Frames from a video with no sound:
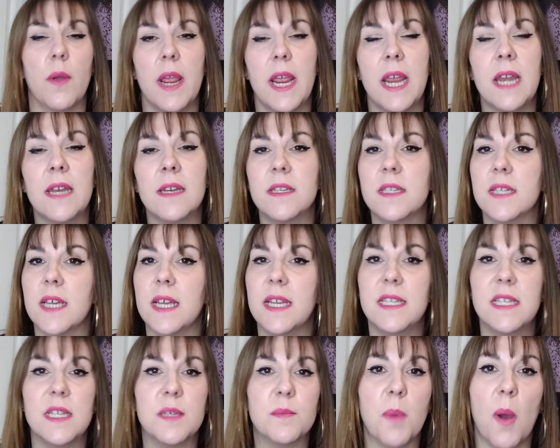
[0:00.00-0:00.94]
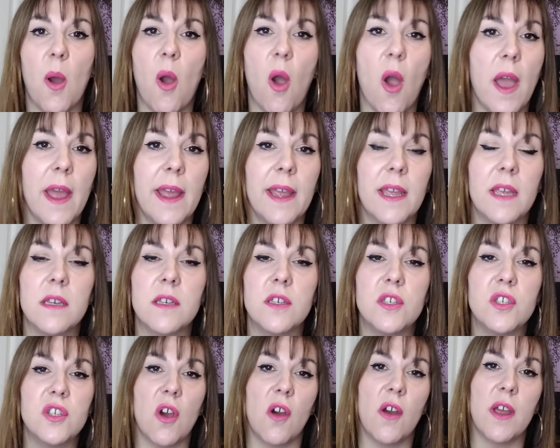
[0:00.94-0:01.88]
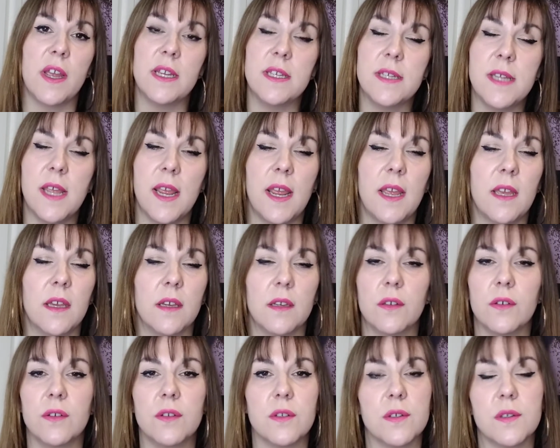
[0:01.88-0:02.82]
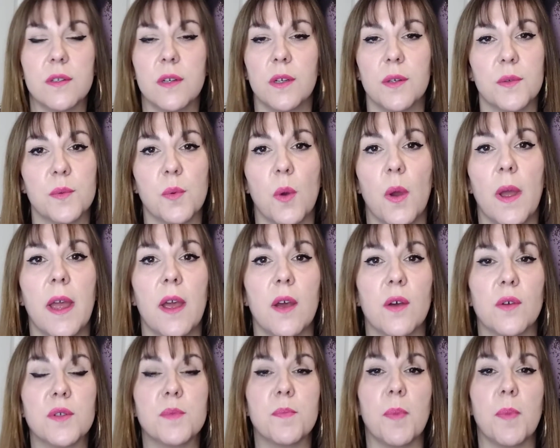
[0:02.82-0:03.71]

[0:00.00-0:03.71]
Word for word: inundated by dieting and goodness knows what else.